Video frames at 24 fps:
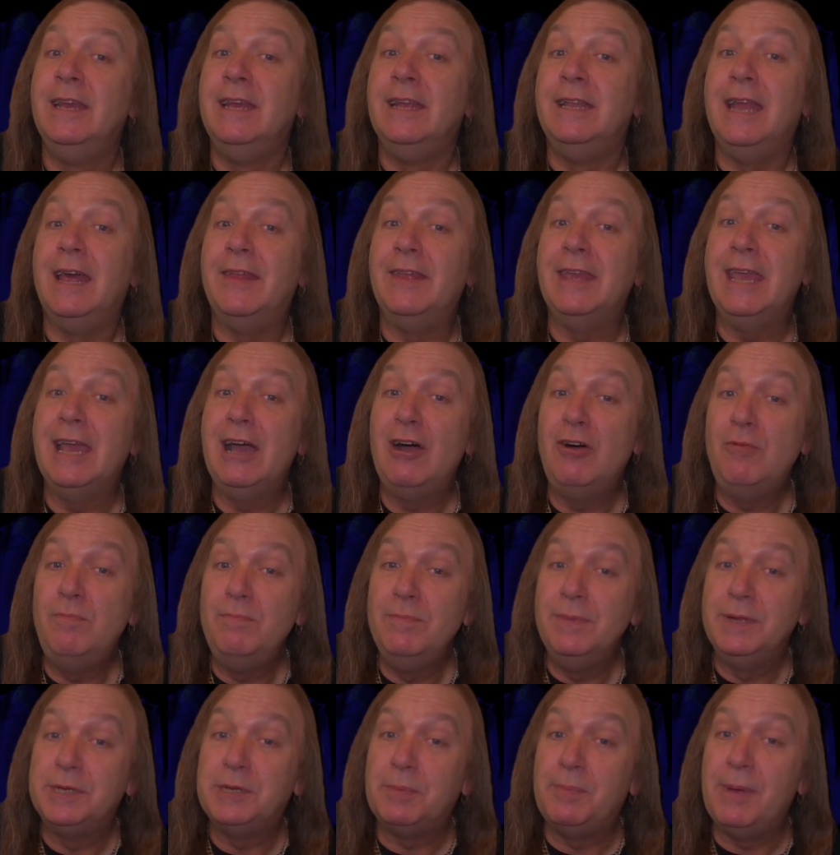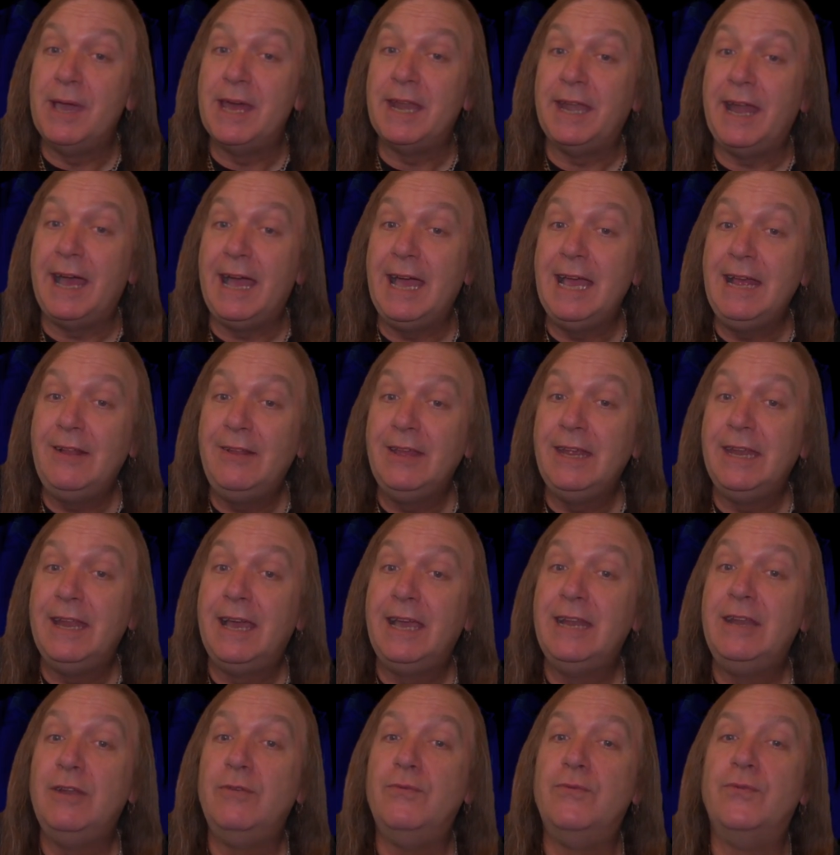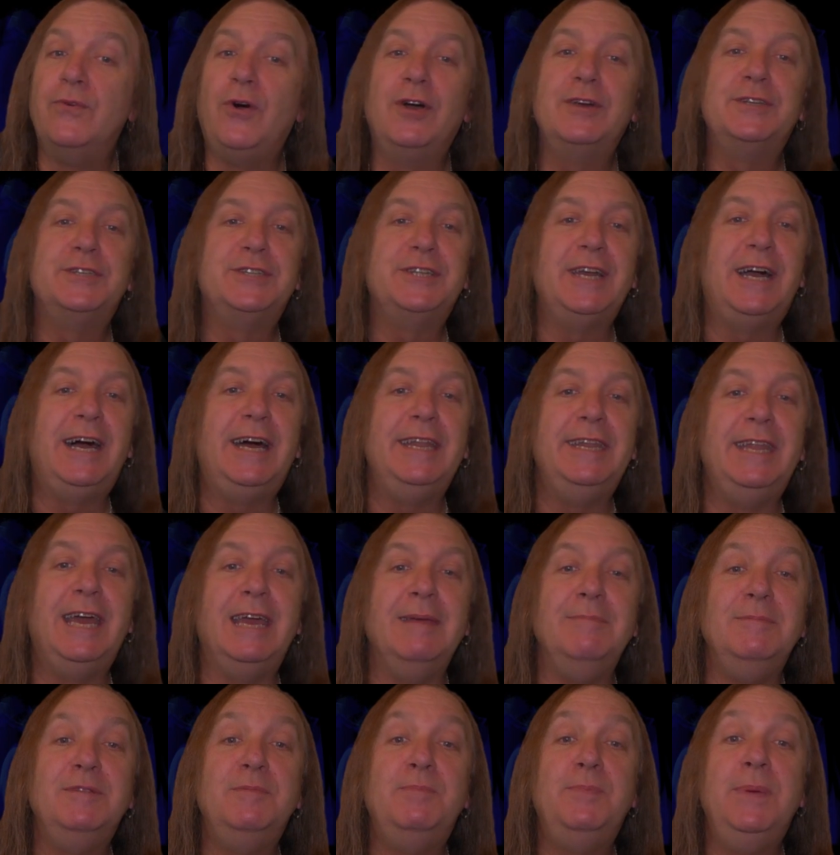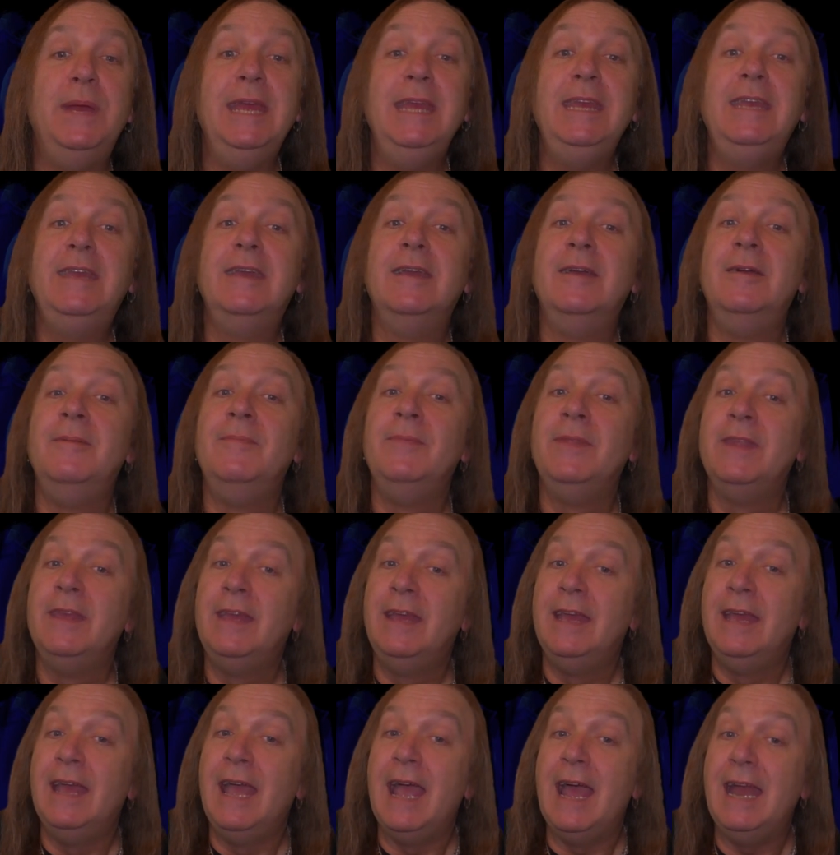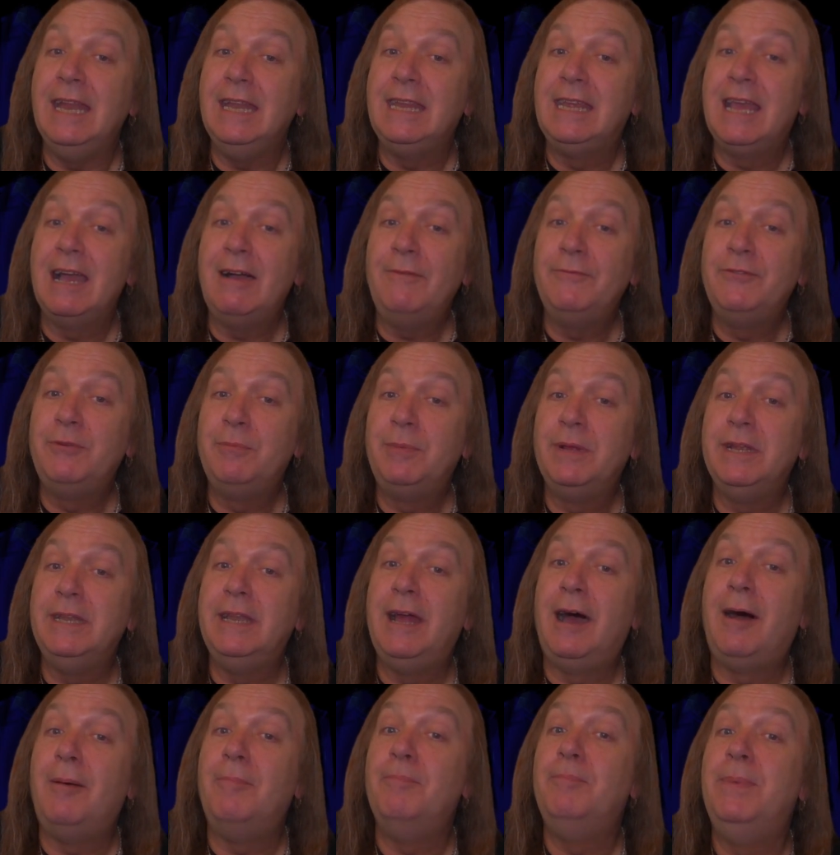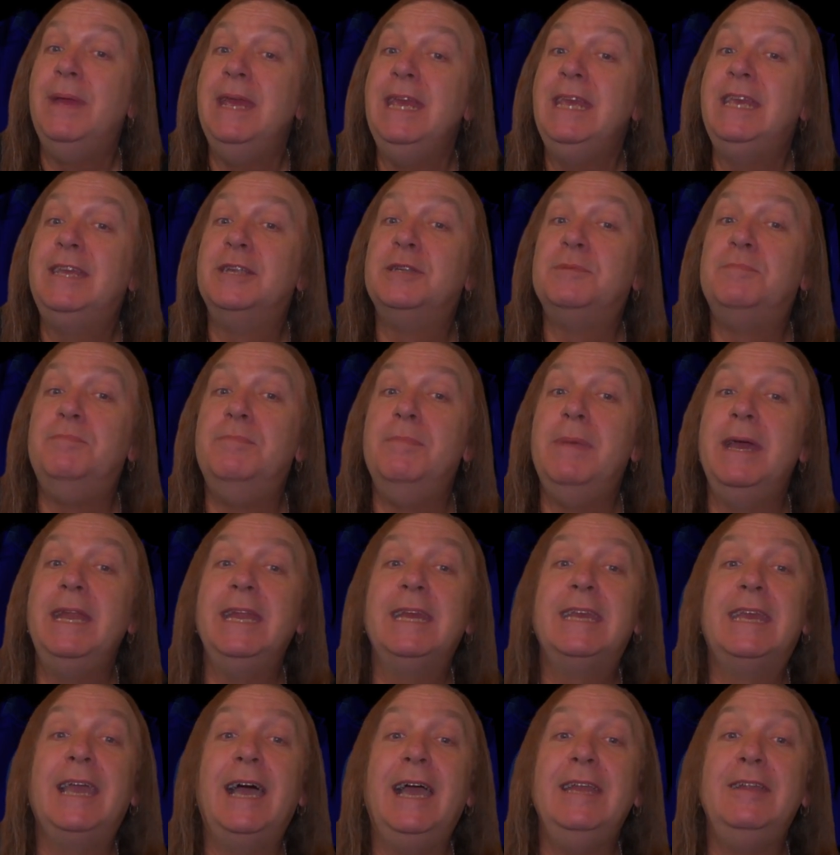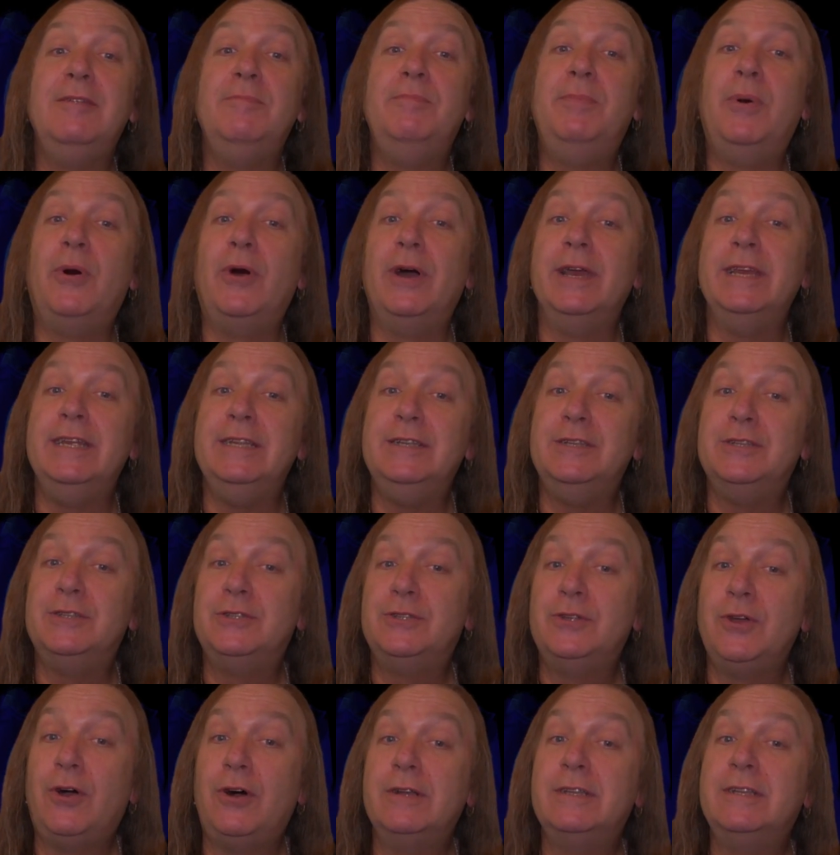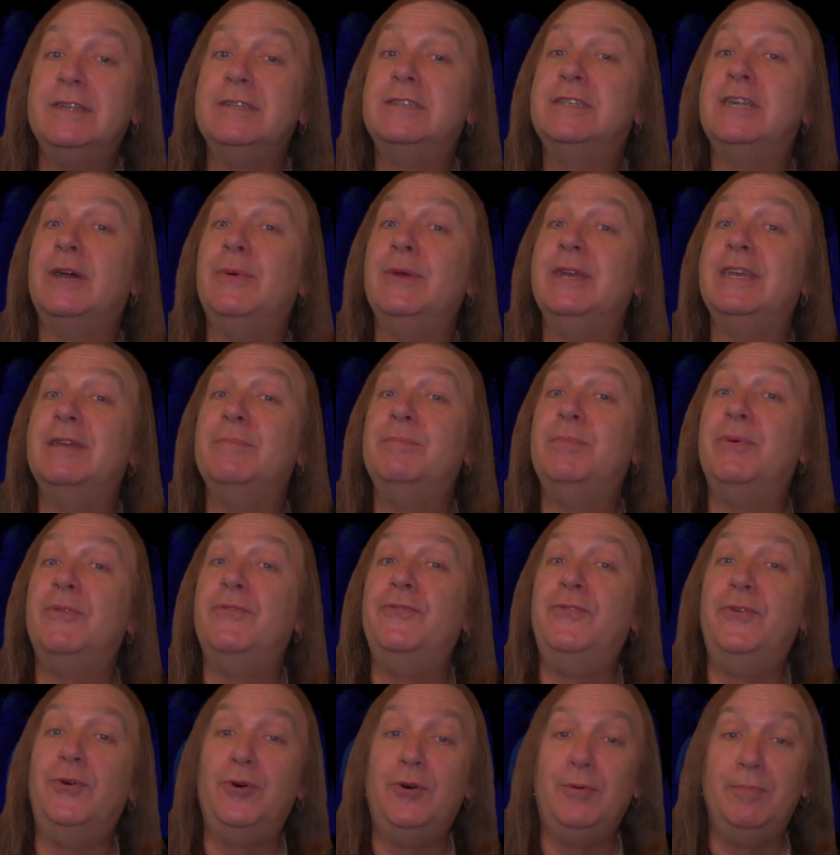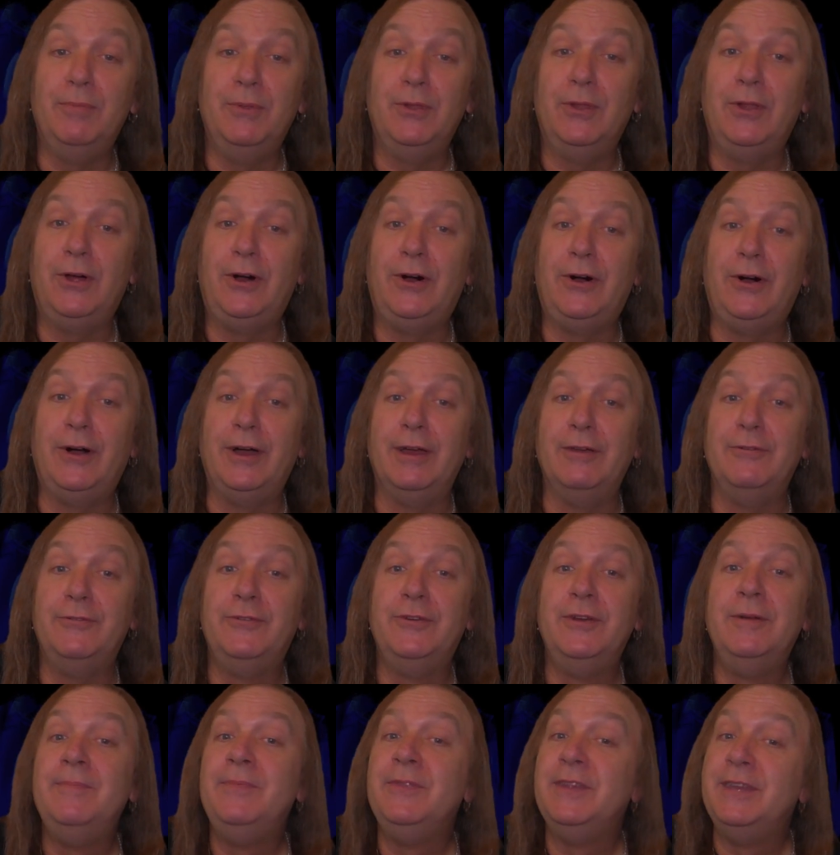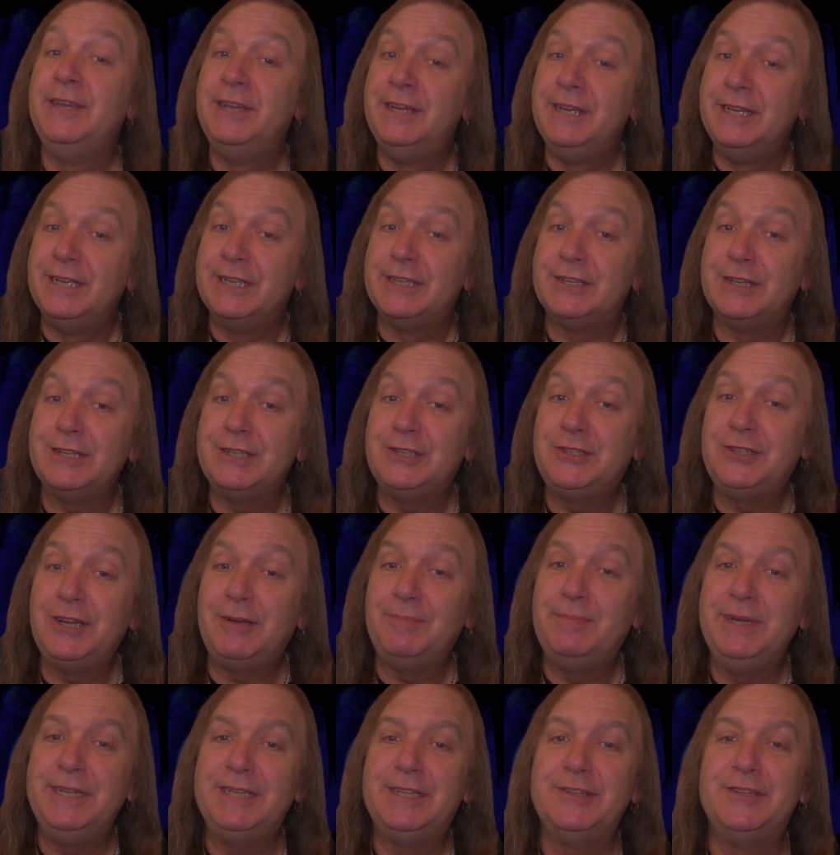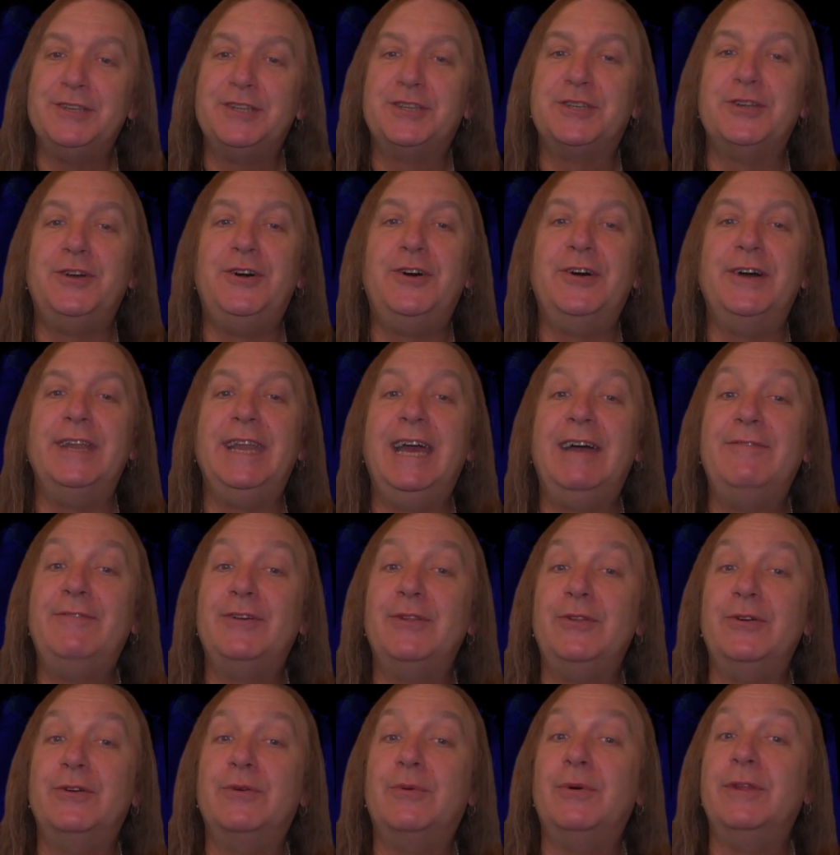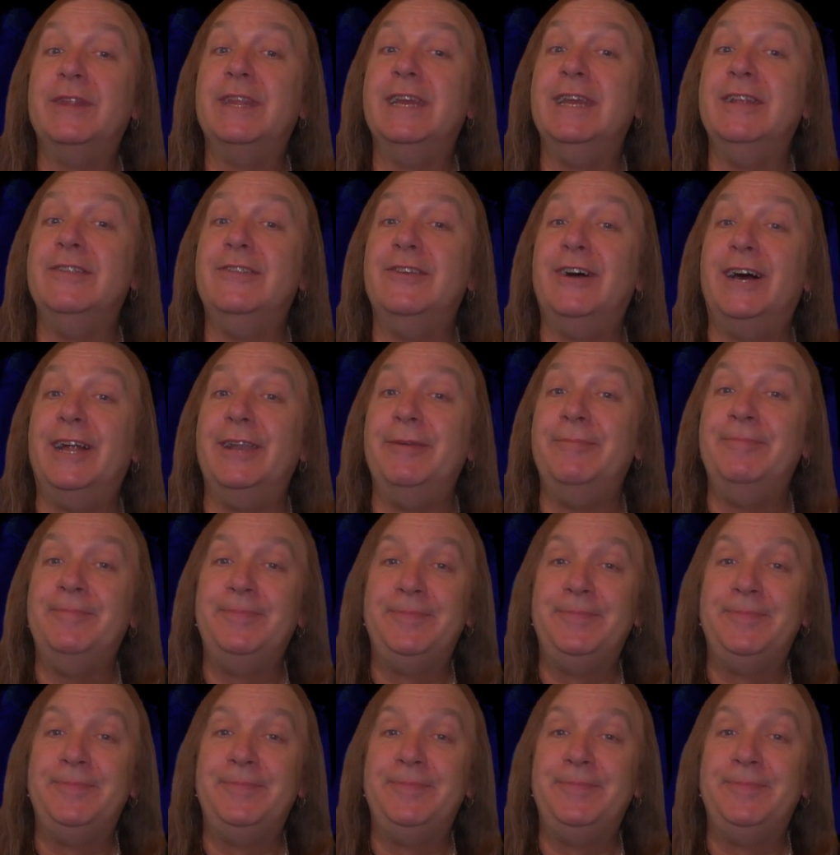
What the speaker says: Now the album is about an alienated rock star named Pink, and in Comfortably Numb, Pink is medicated by his doctor so he can perform live. So let's jump into the song and have a look what they've done.